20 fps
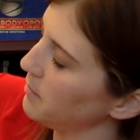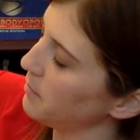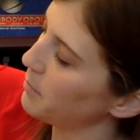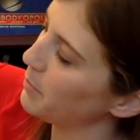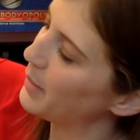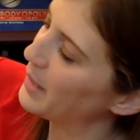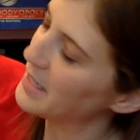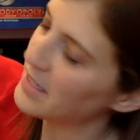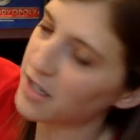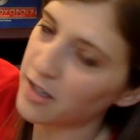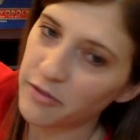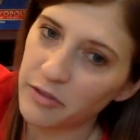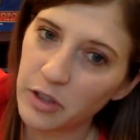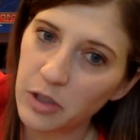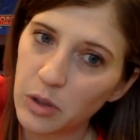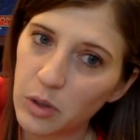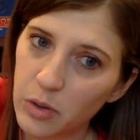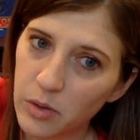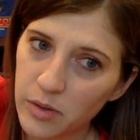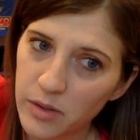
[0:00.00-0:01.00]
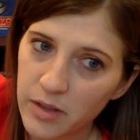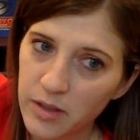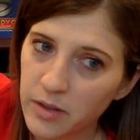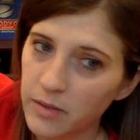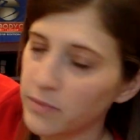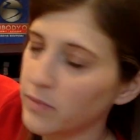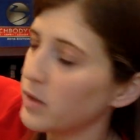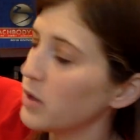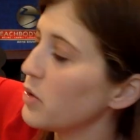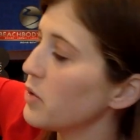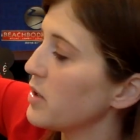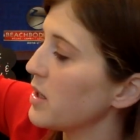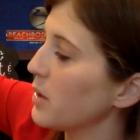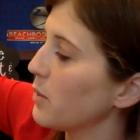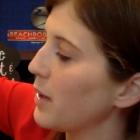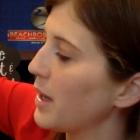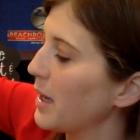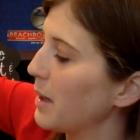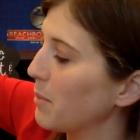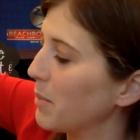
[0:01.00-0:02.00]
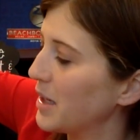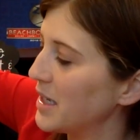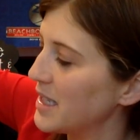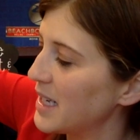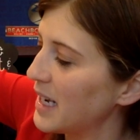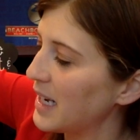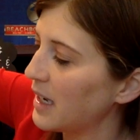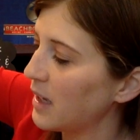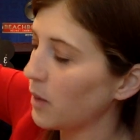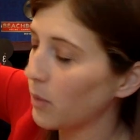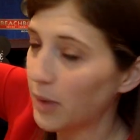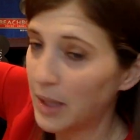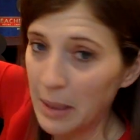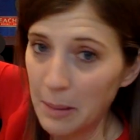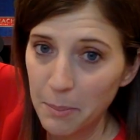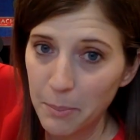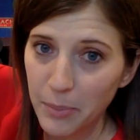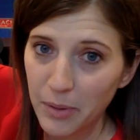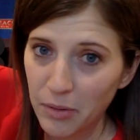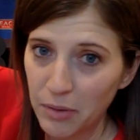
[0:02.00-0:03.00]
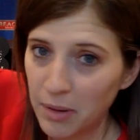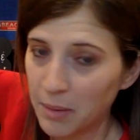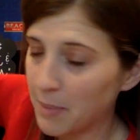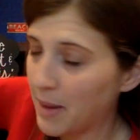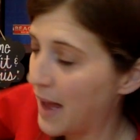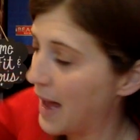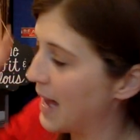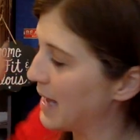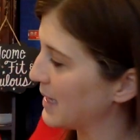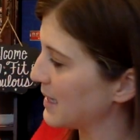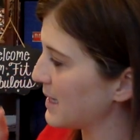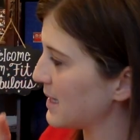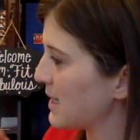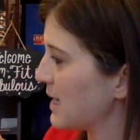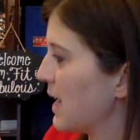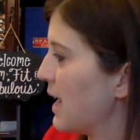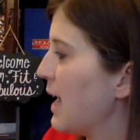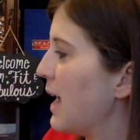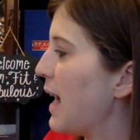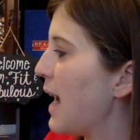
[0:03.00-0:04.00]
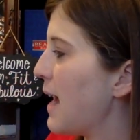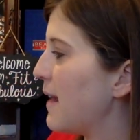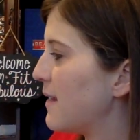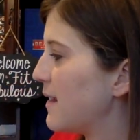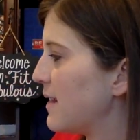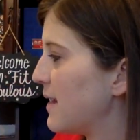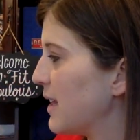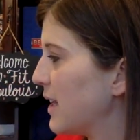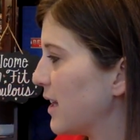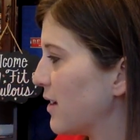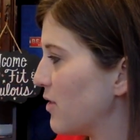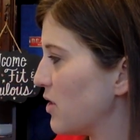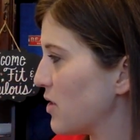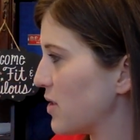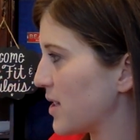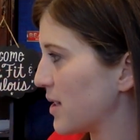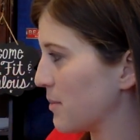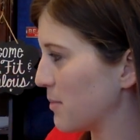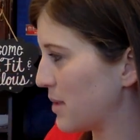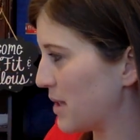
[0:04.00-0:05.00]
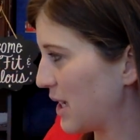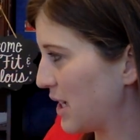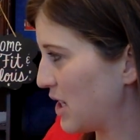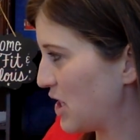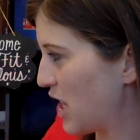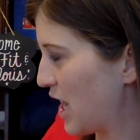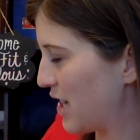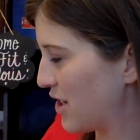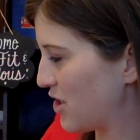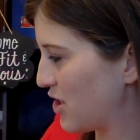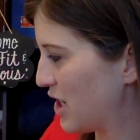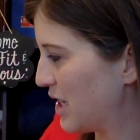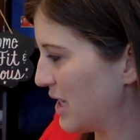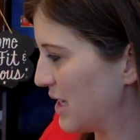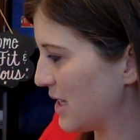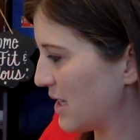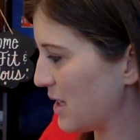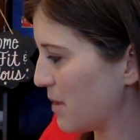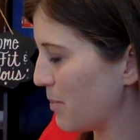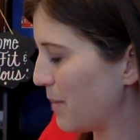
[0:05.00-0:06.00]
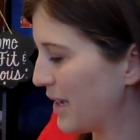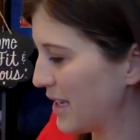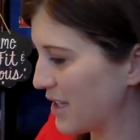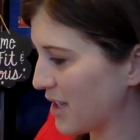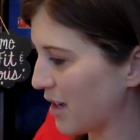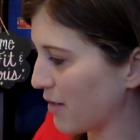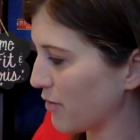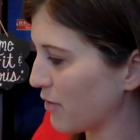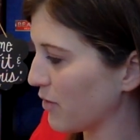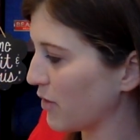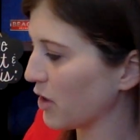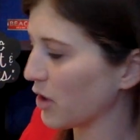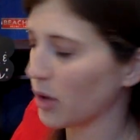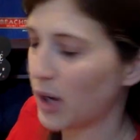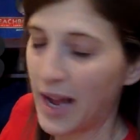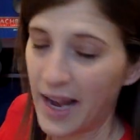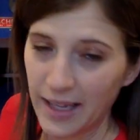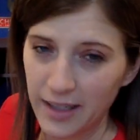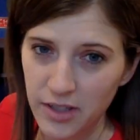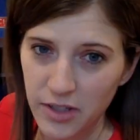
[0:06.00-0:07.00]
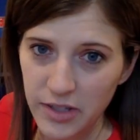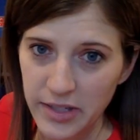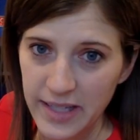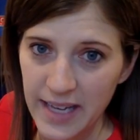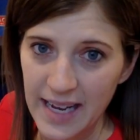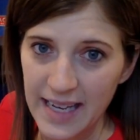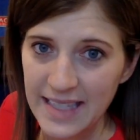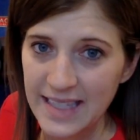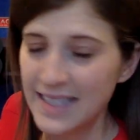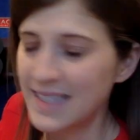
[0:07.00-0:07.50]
based off your goals: losing weight, maintaining weight, building mass. And then they give you some suggestions based off of your exercise